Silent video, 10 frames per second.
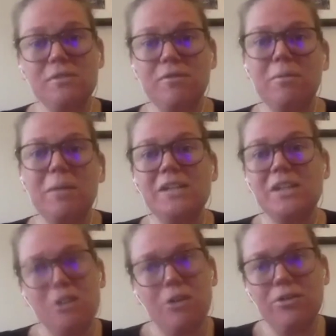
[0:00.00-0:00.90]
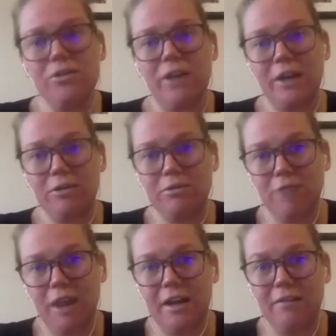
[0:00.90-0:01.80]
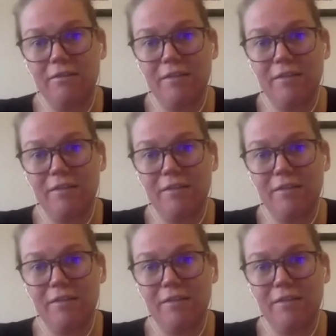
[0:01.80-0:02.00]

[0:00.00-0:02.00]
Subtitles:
for me to know that I could run